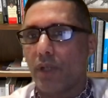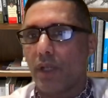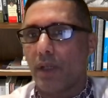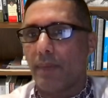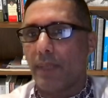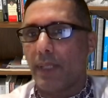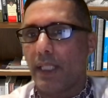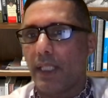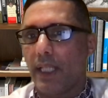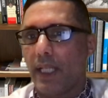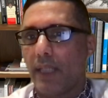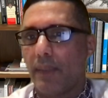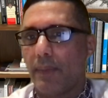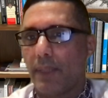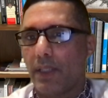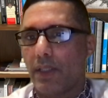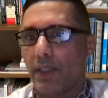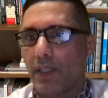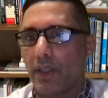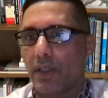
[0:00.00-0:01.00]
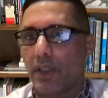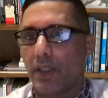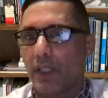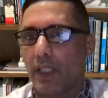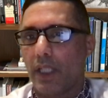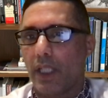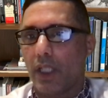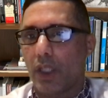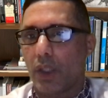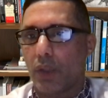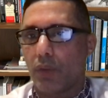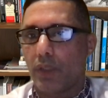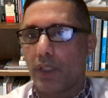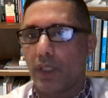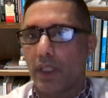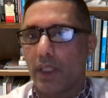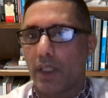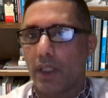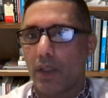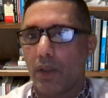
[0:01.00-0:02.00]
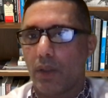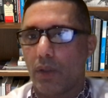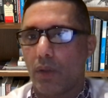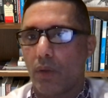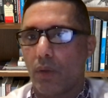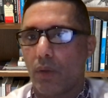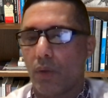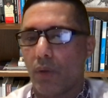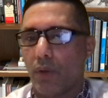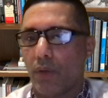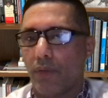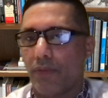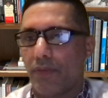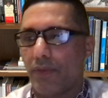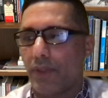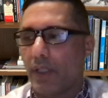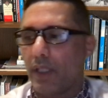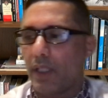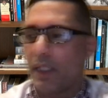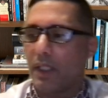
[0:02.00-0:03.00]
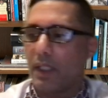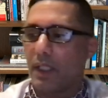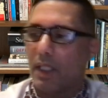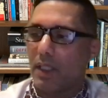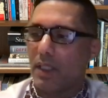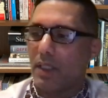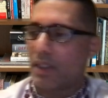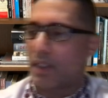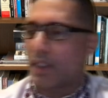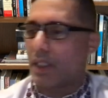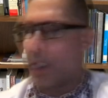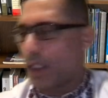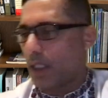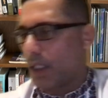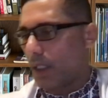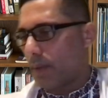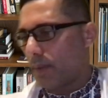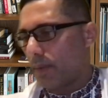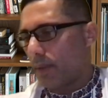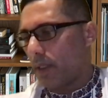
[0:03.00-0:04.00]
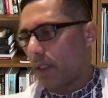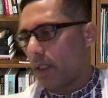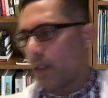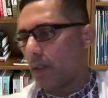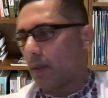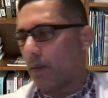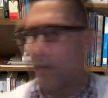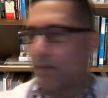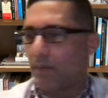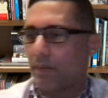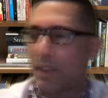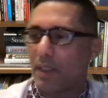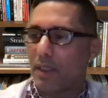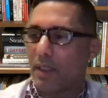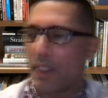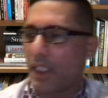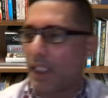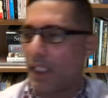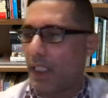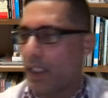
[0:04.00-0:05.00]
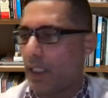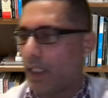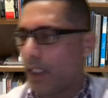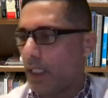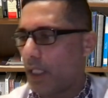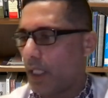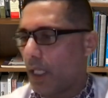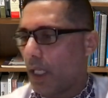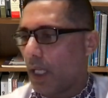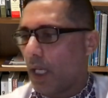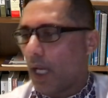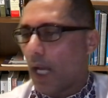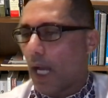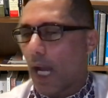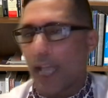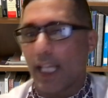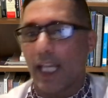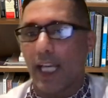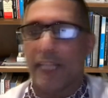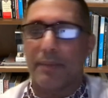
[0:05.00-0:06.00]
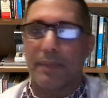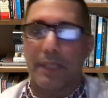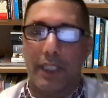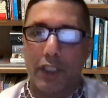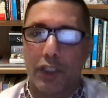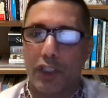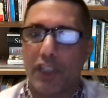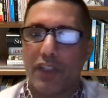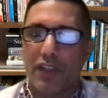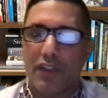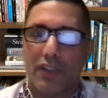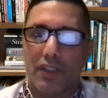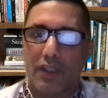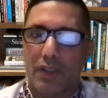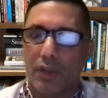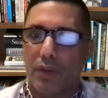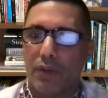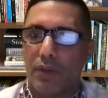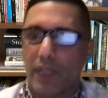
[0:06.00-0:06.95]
many enemies in Syria, including uh, all of uh, Iran's uh, uh, let's say allied militias, you know, like